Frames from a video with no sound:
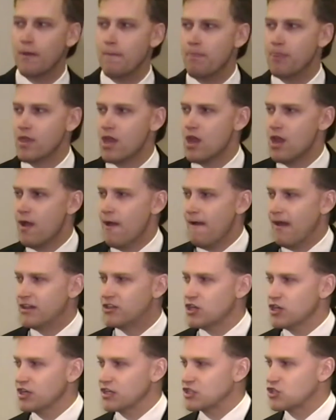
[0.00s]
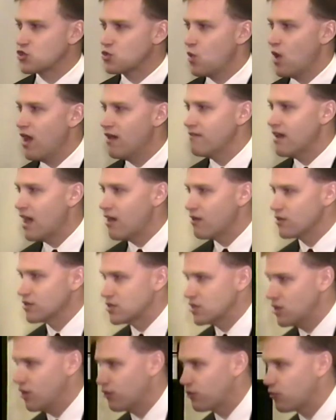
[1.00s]
And it took us 12 hours
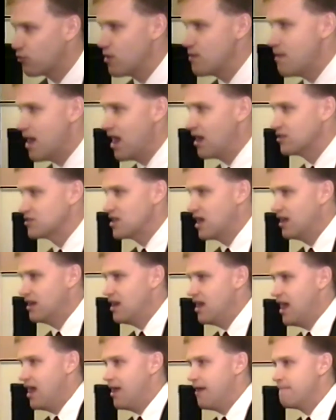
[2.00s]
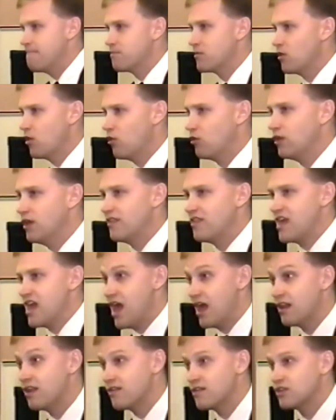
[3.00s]
to go three miles that day, only at the
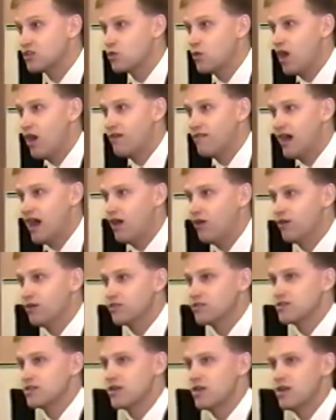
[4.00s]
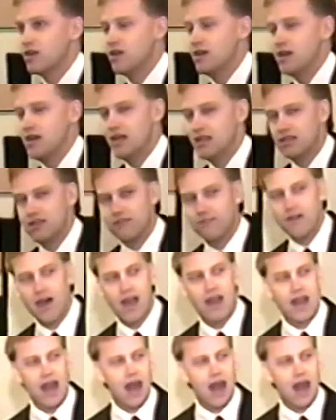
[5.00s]
end of the 12 hours, to find